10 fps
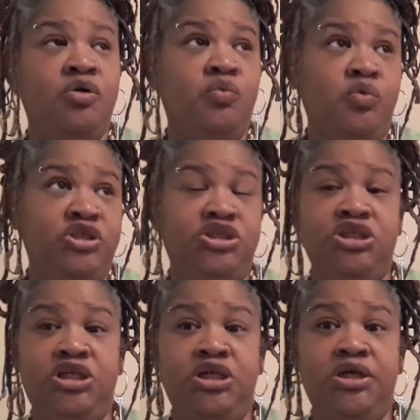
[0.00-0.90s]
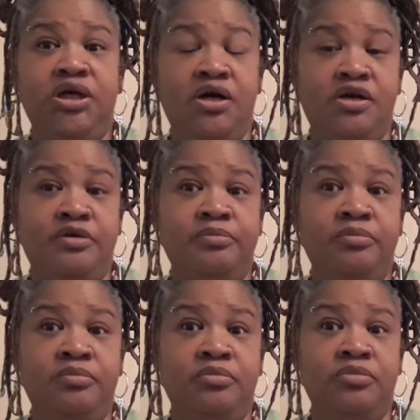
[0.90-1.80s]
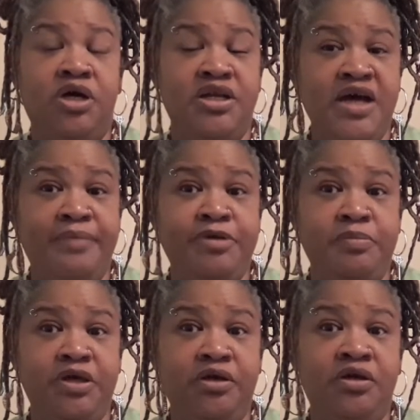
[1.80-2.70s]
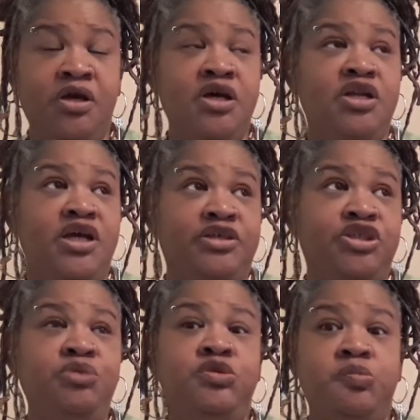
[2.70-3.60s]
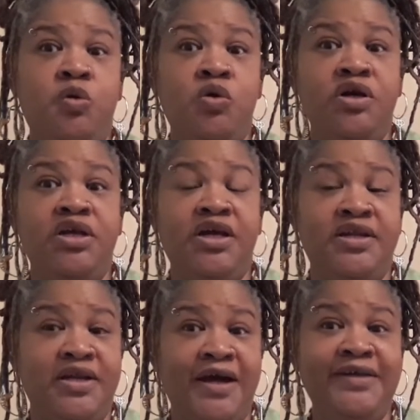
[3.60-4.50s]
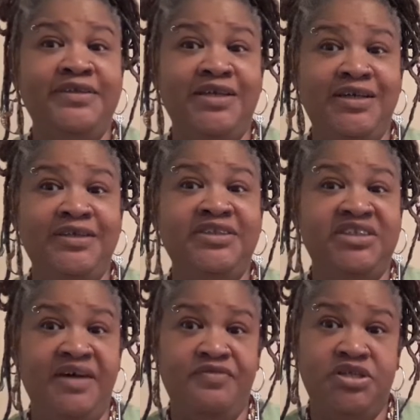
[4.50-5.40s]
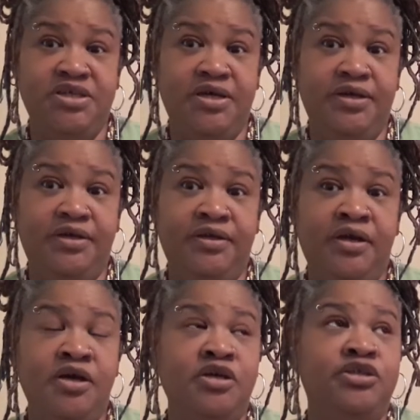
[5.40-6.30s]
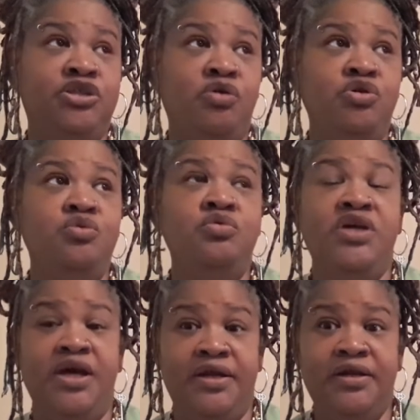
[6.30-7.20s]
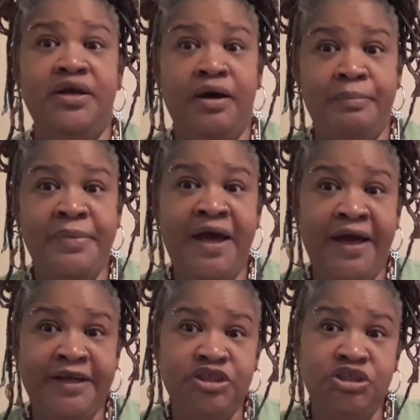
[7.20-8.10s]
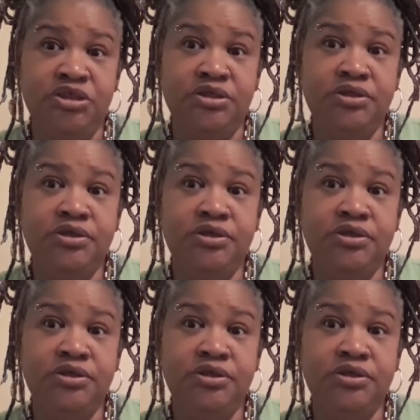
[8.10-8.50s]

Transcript: when she um, adopted me. Now, she was born in 1917. So you can imagine